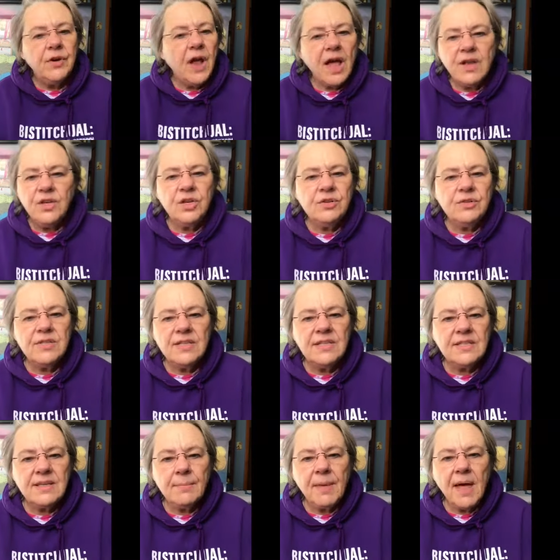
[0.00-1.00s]
not using
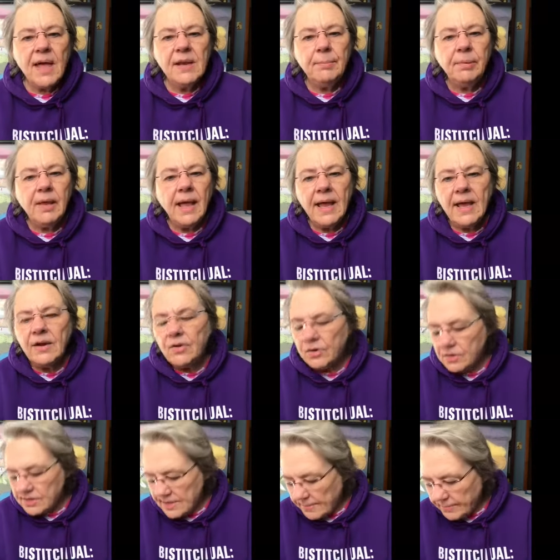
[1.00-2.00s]
some kind of planner
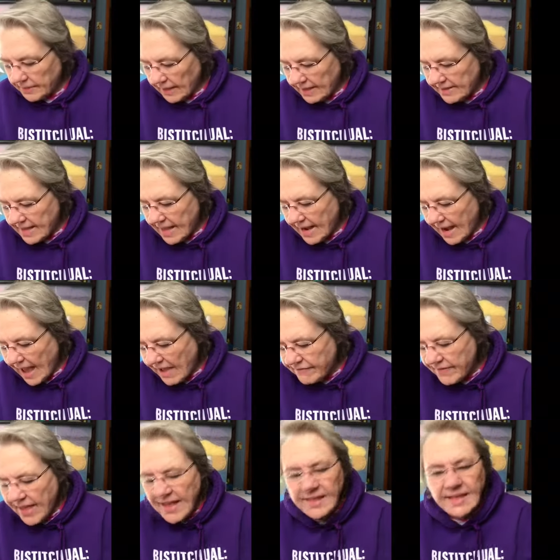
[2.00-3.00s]
or something like that, I
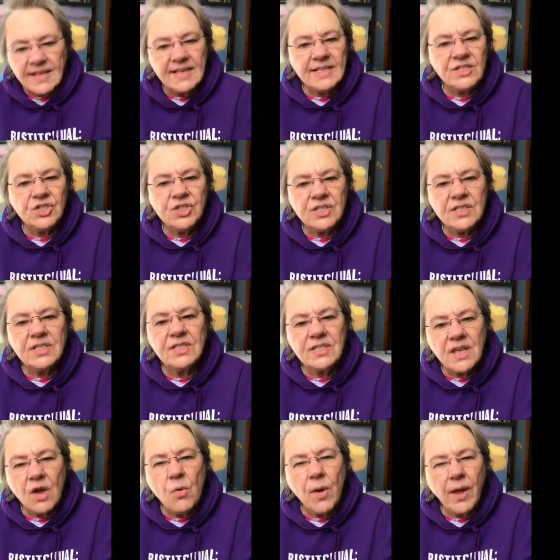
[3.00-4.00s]
find that it's just
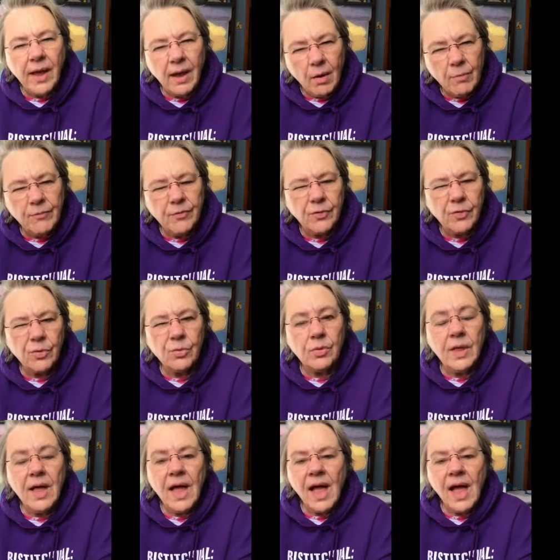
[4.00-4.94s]
so helpful.